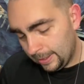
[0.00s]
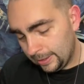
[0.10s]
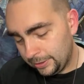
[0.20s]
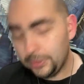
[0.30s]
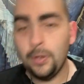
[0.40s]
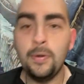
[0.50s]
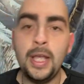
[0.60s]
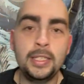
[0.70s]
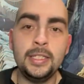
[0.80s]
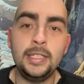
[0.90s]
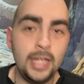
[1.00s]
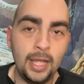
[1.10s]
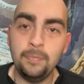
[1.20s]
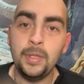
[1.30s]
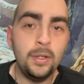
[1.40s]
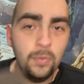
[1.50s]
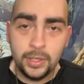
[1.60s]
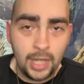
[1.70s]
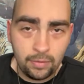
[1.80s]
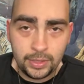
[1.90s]
So as a DM, it
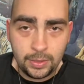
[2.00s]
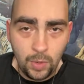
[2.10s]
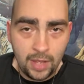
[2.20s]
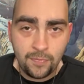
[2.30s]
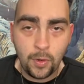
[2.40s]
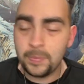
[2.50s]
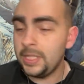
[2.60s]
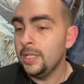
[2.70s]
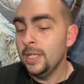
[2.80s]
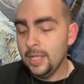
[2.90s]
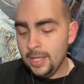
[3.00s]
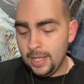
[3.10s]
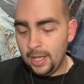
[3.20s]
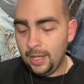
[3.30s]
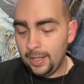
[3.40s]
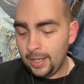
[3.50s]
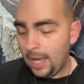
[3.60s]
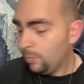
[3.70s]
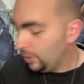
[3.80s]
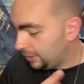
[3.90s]
worked out really well for me.
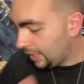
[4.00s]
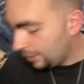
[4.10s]
I will tell